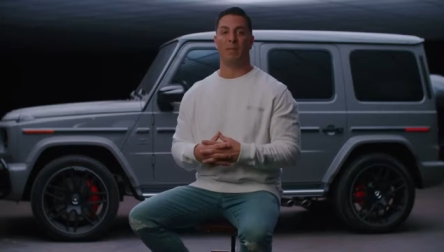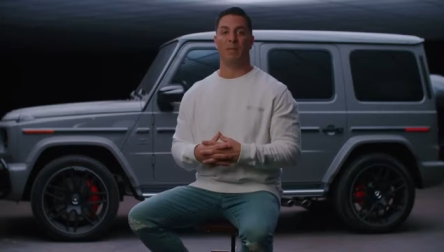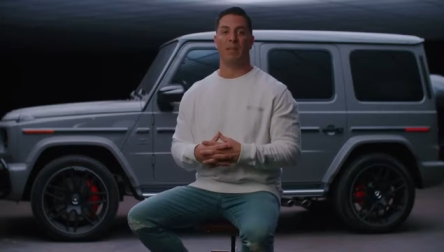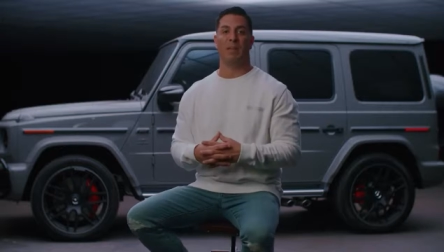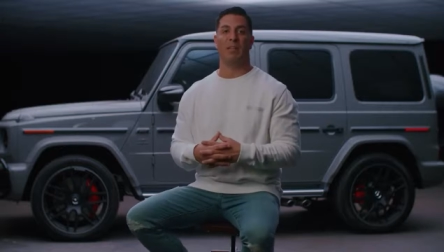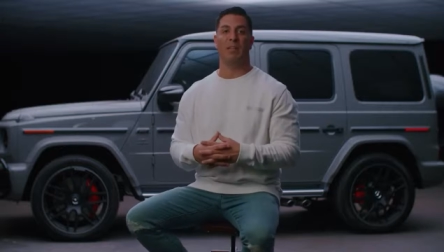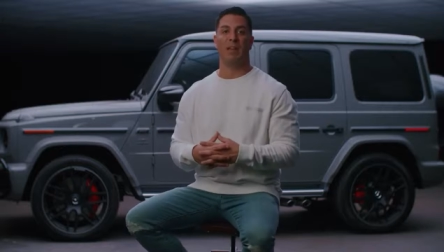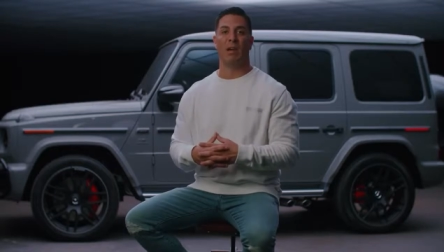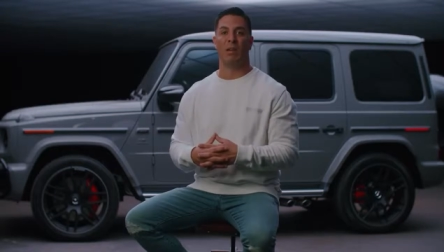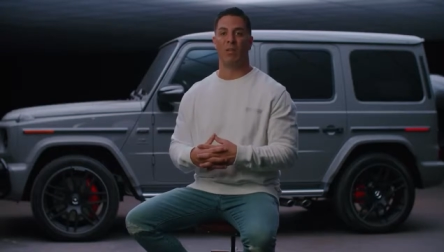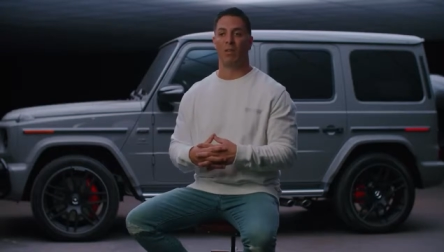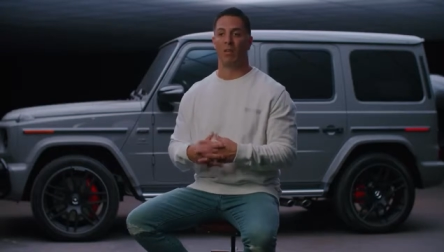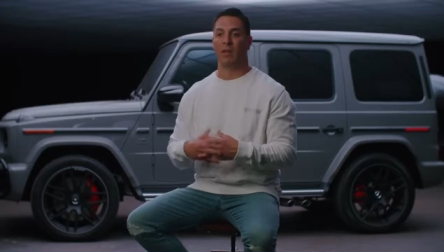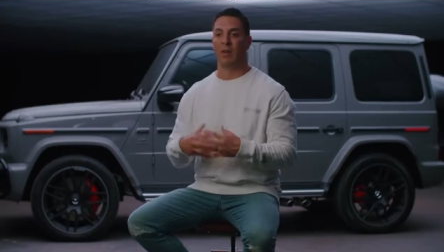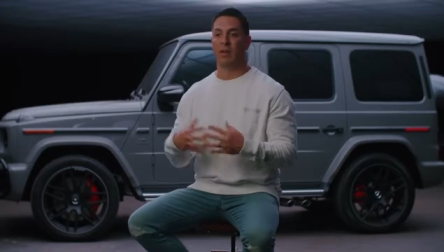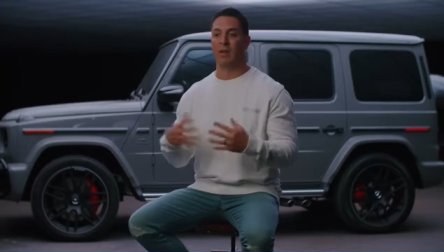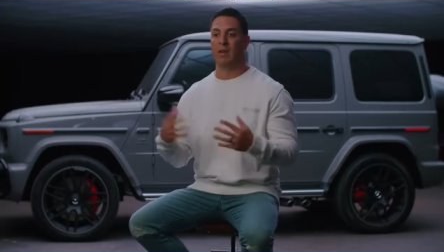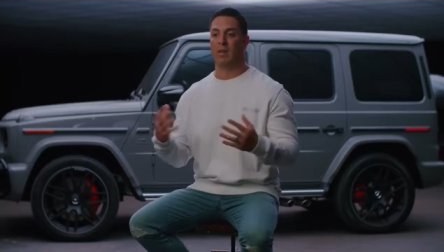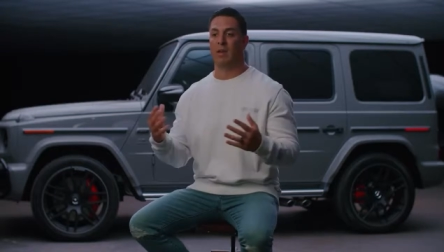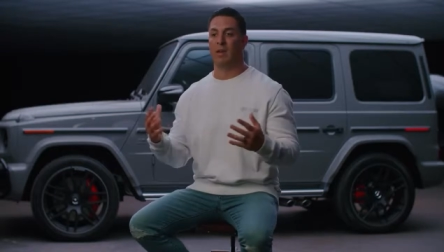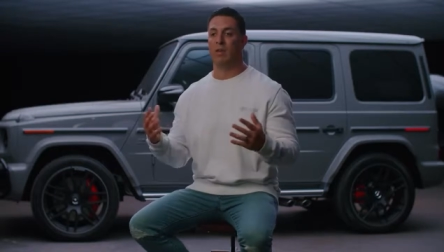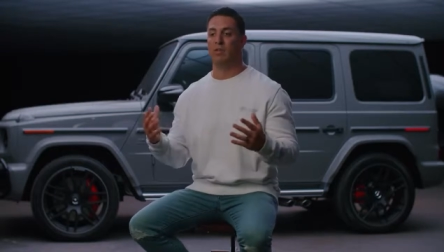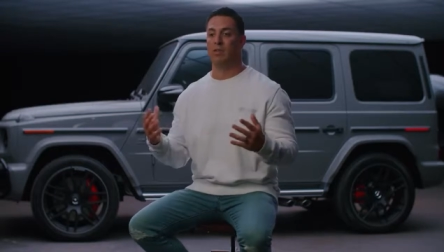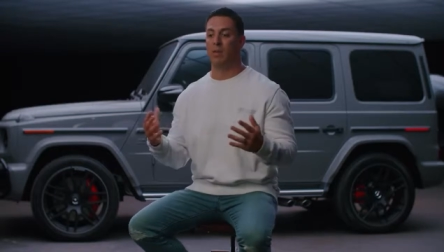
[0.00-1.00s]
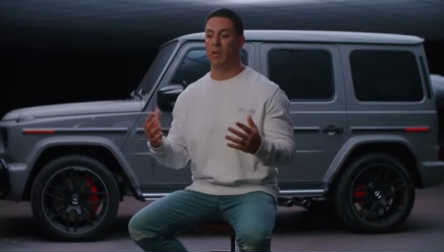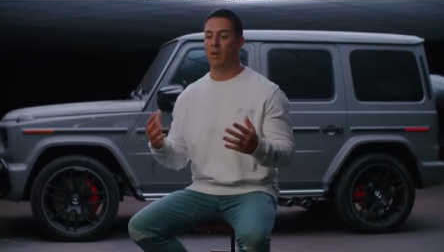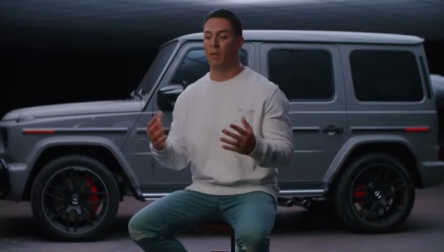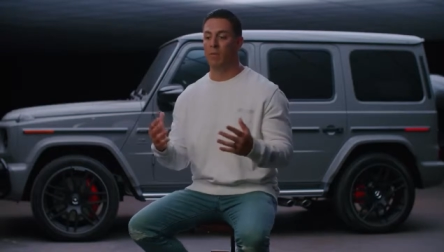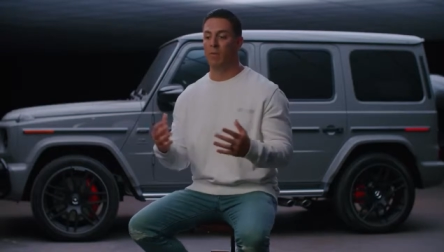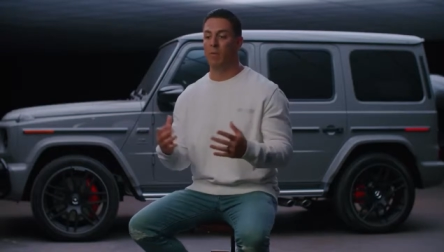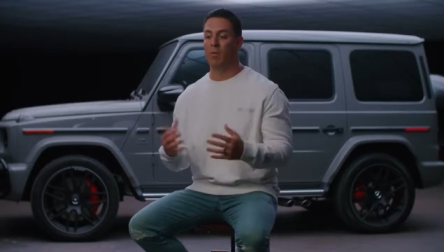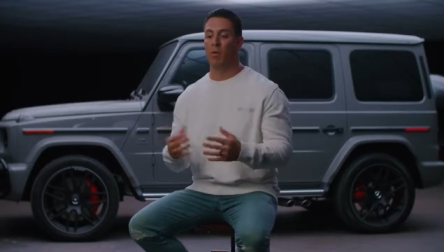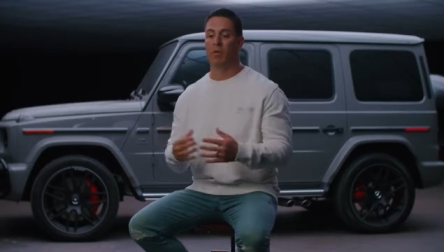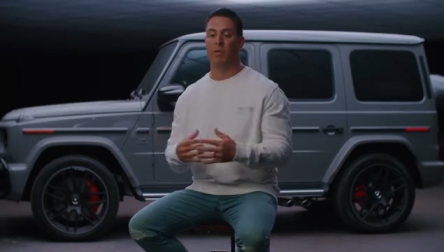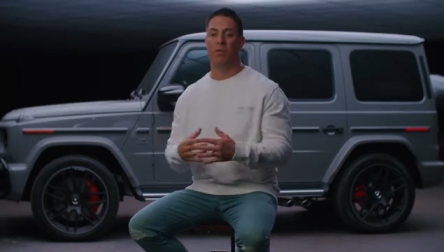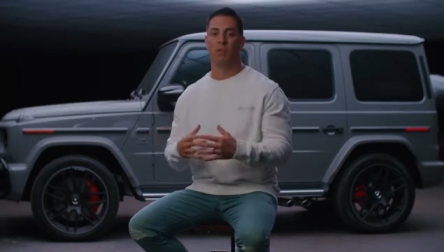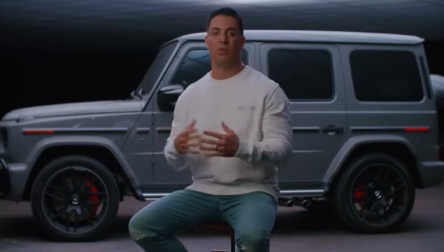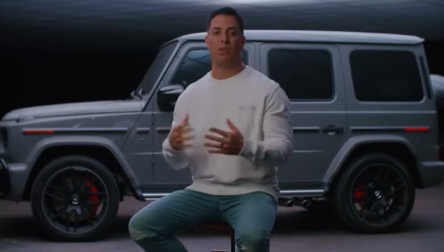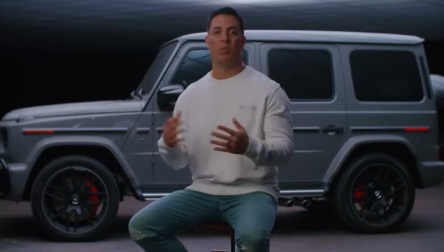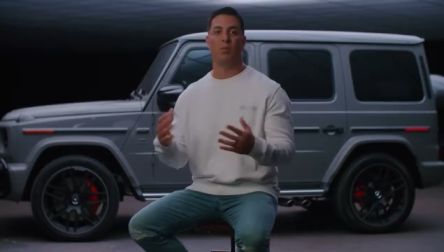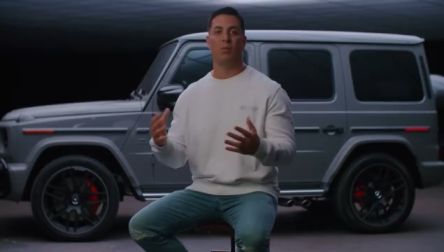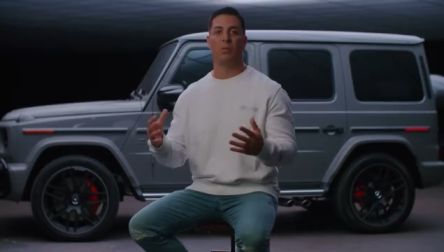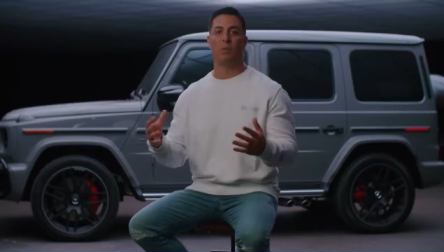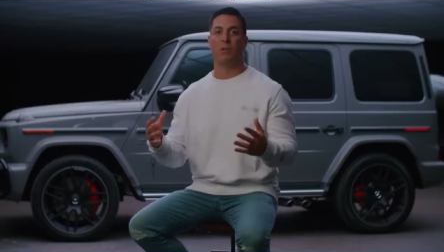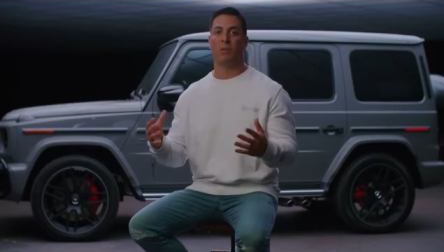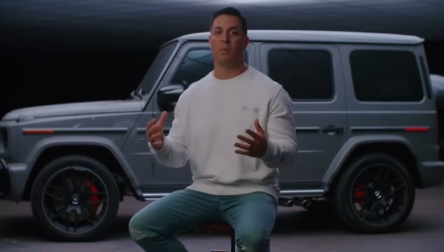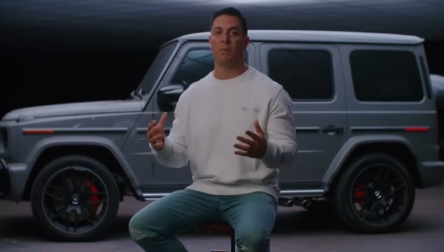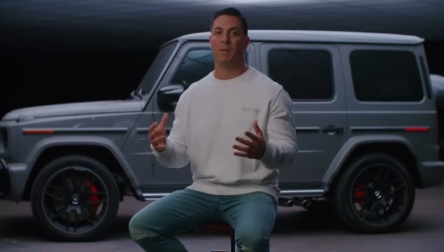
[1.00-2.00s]
a sales organization of more than 2
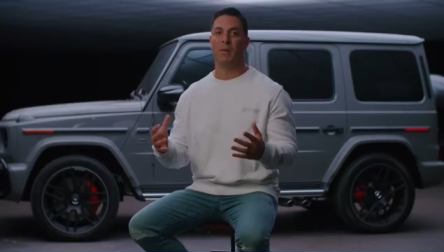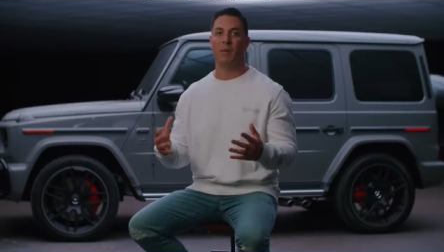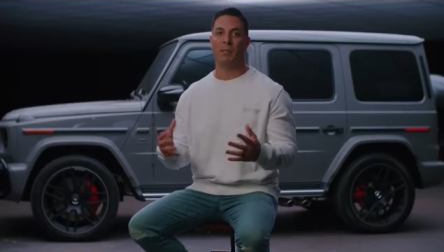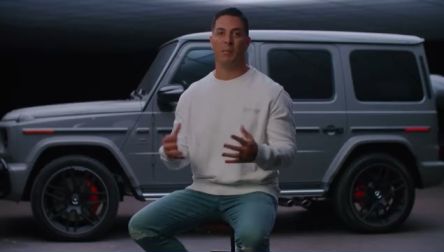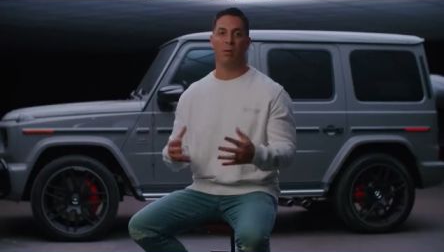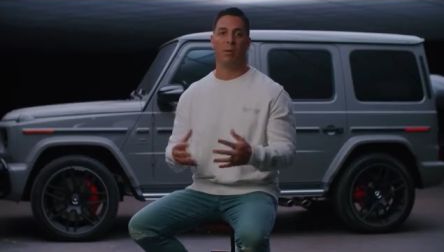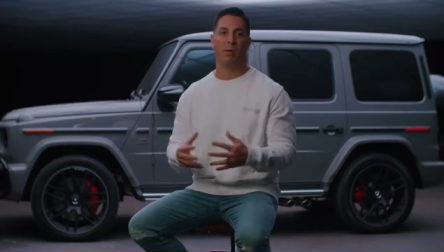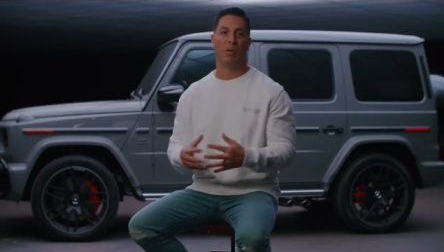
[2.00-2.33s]
million people